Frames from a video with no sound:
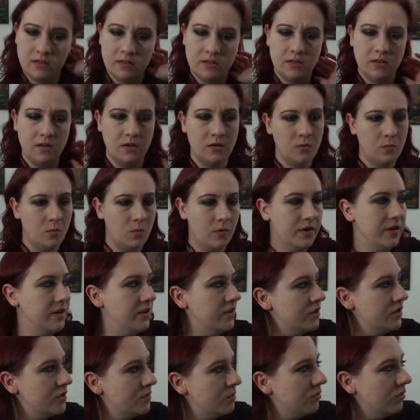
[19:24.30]
our
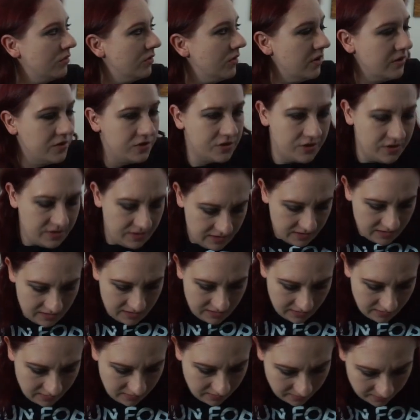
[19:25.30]
1-inch brush
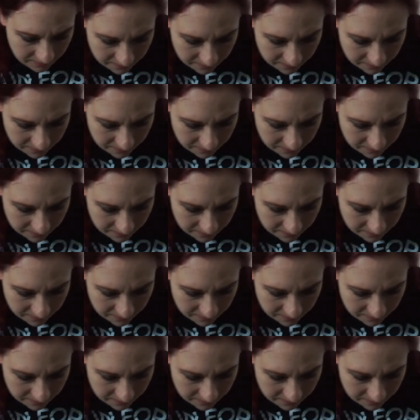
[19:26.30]
there.